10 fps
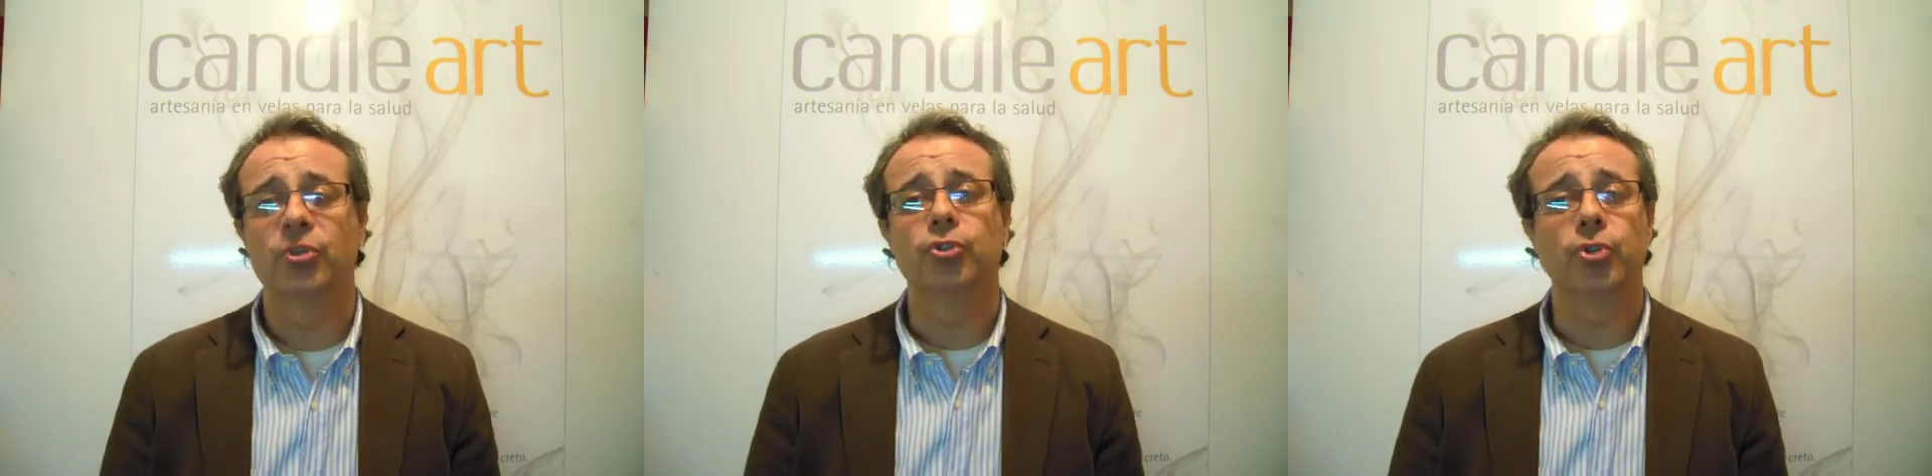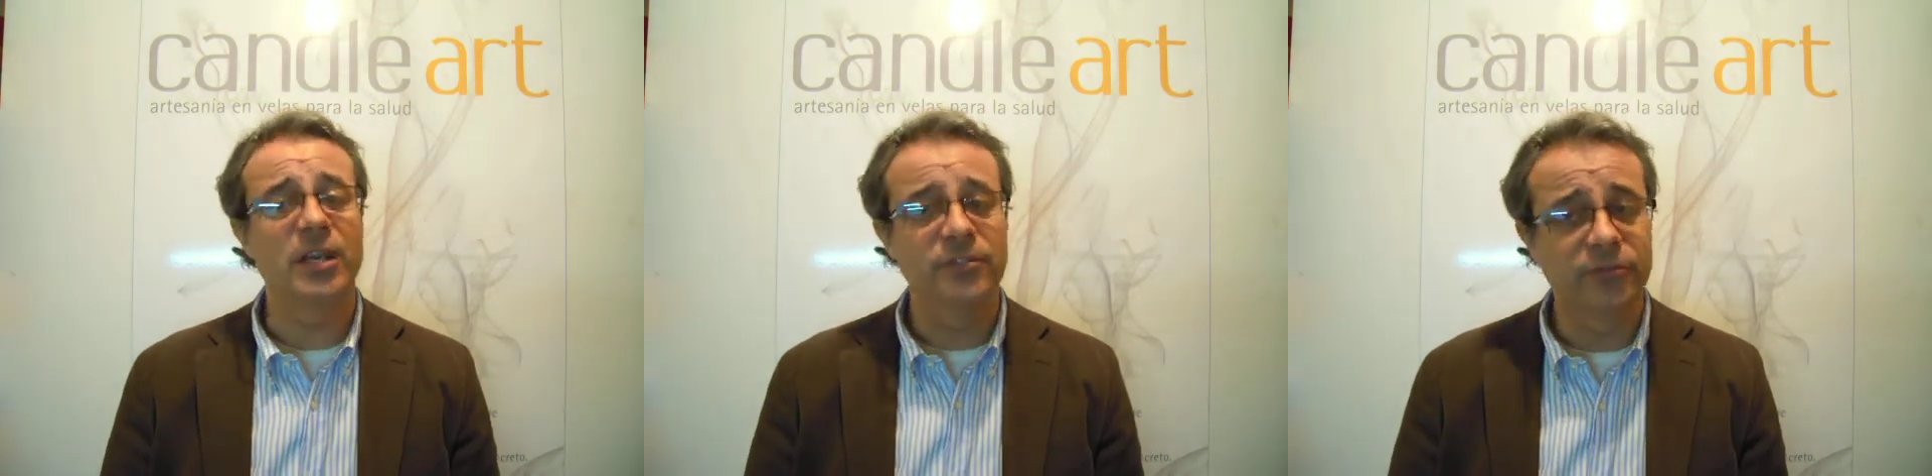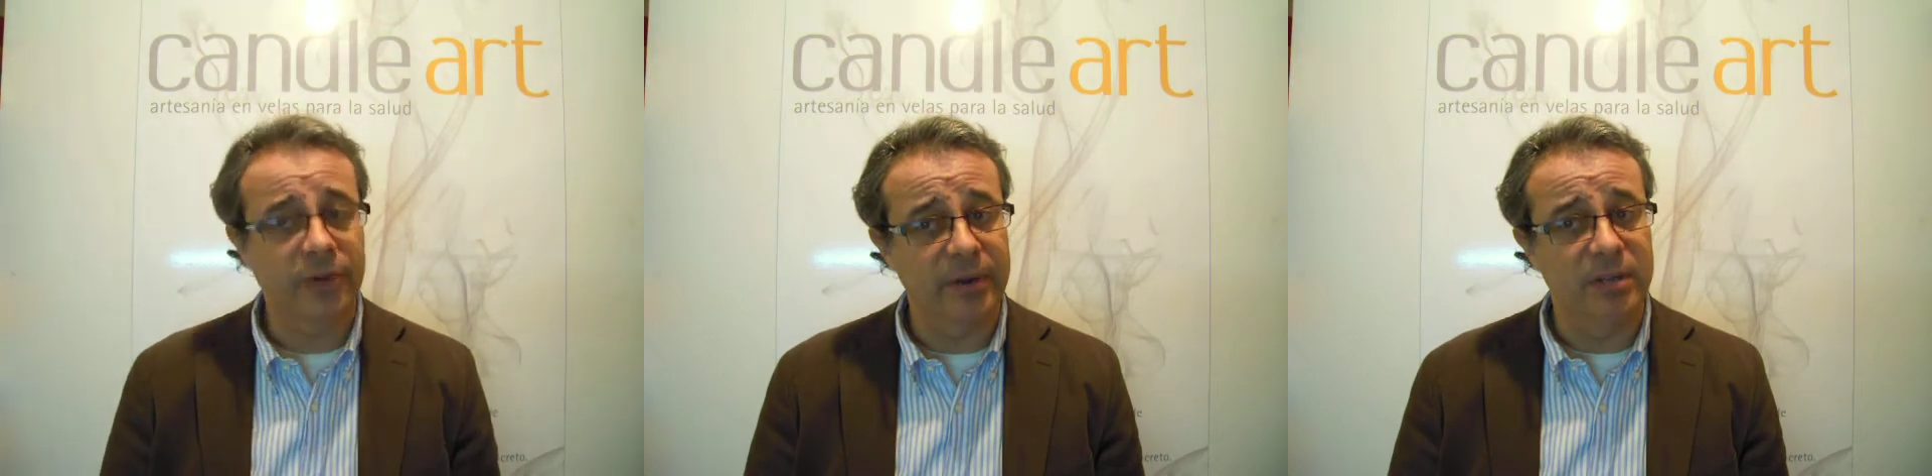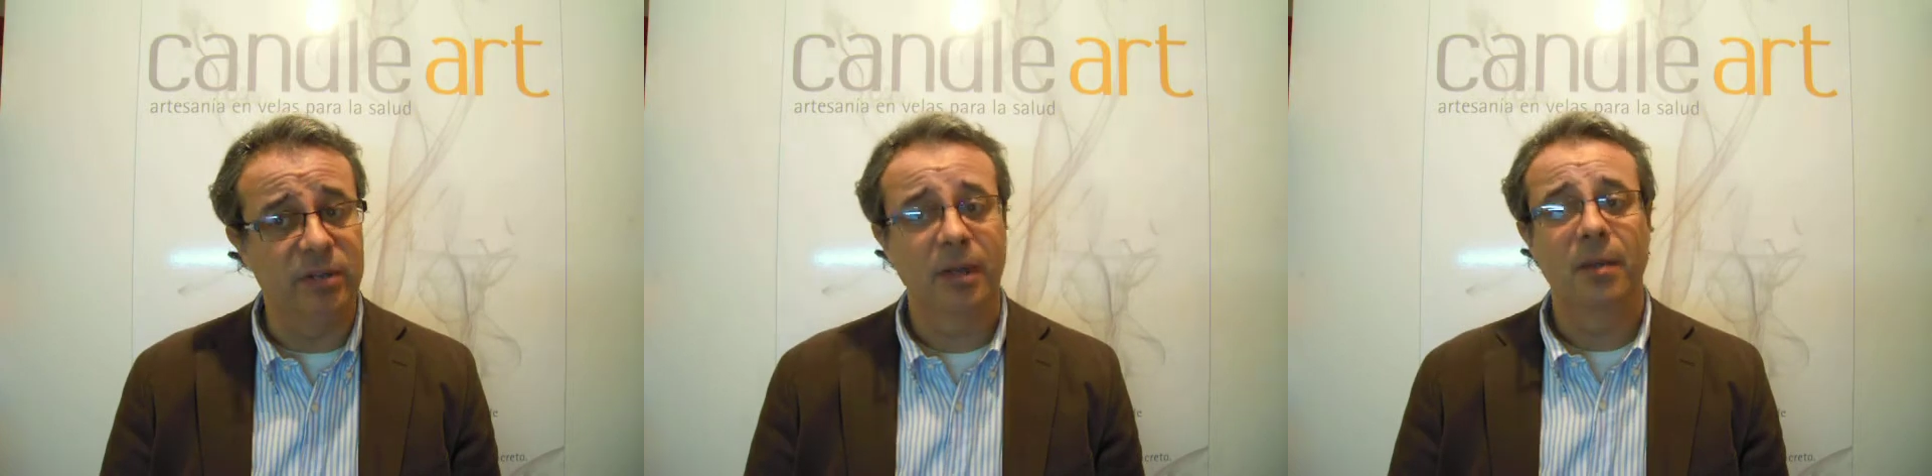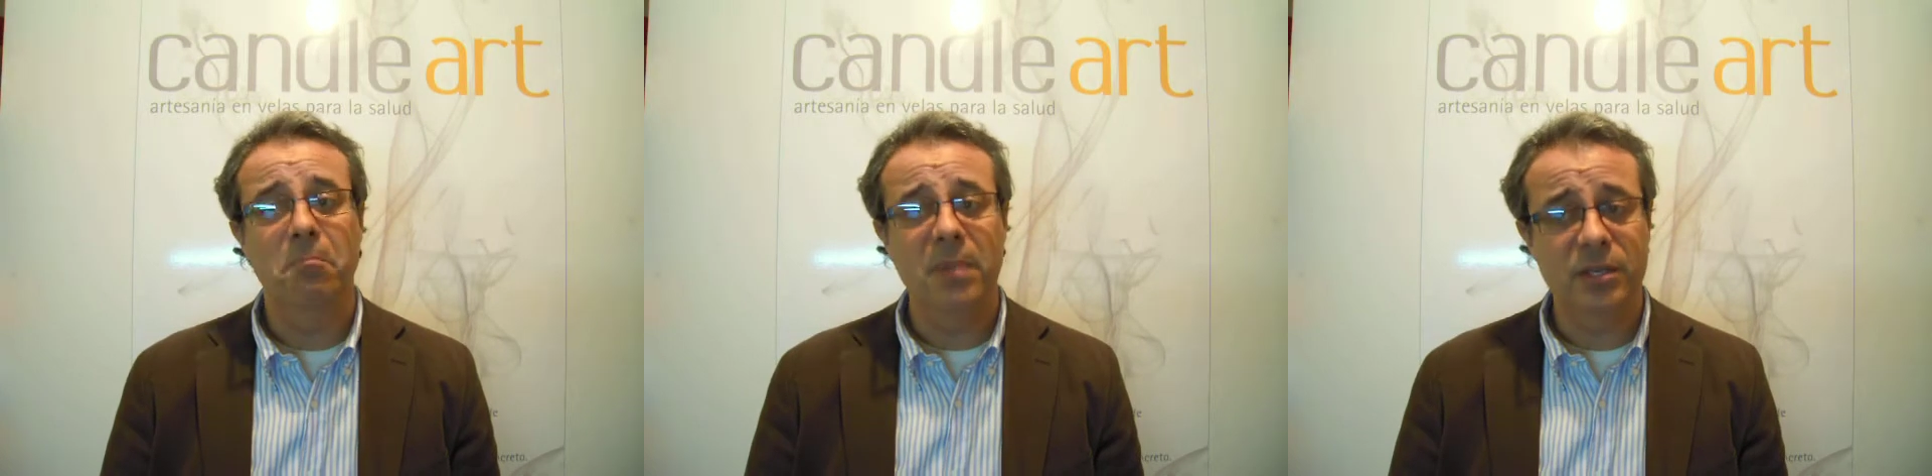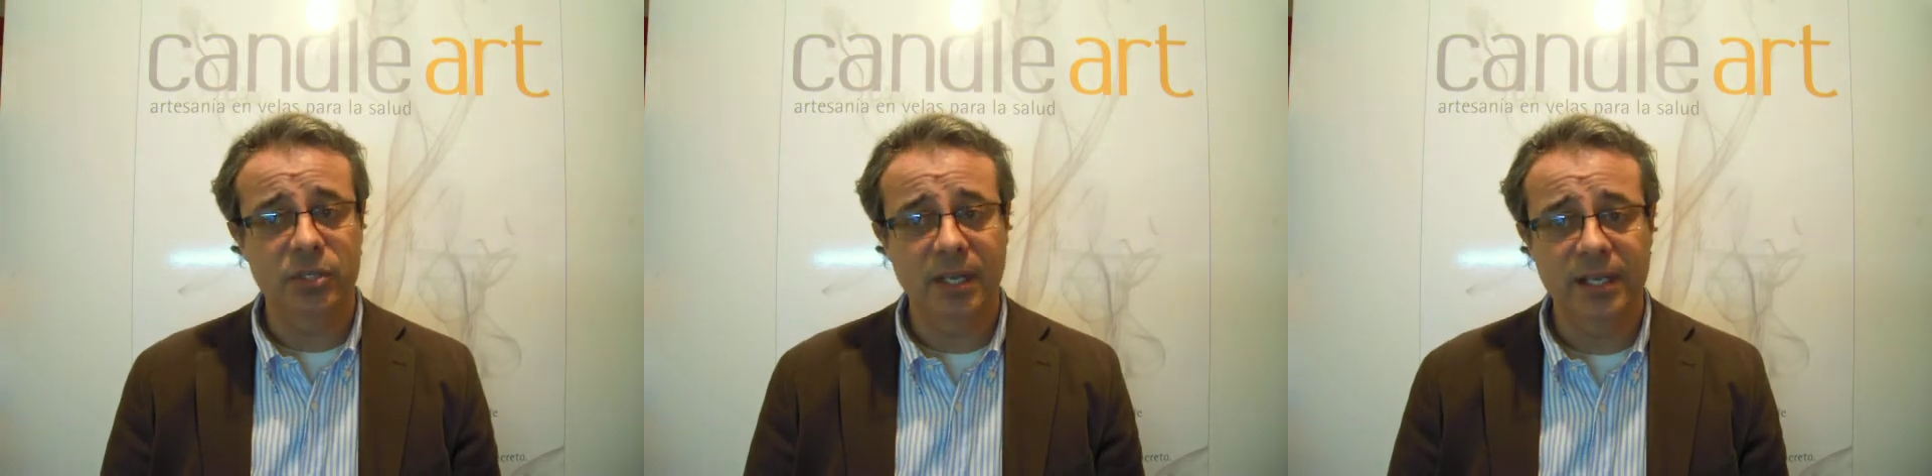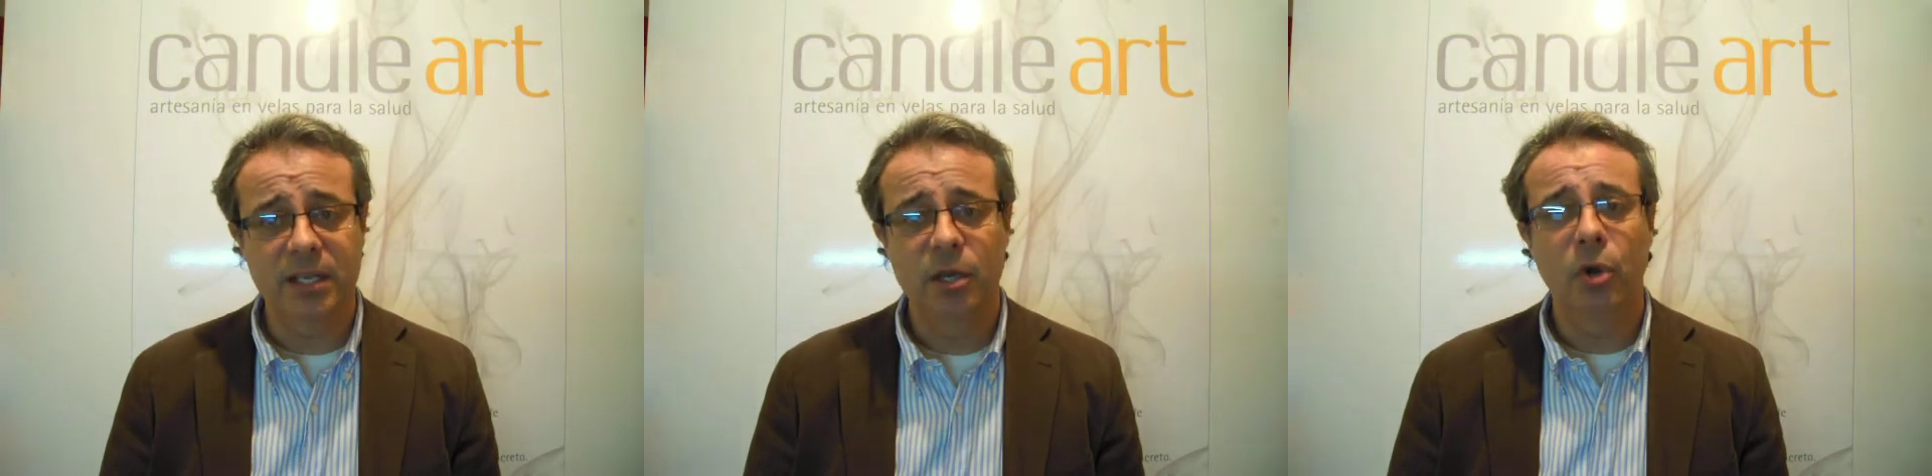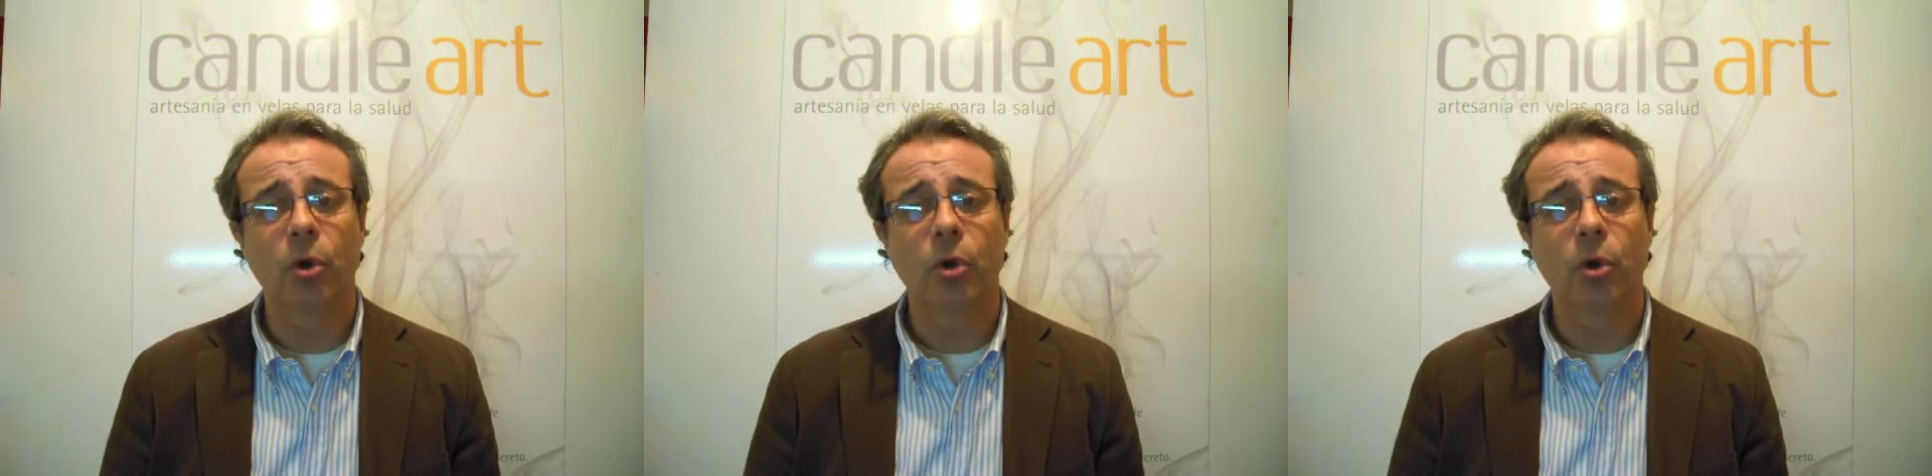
transferring mentally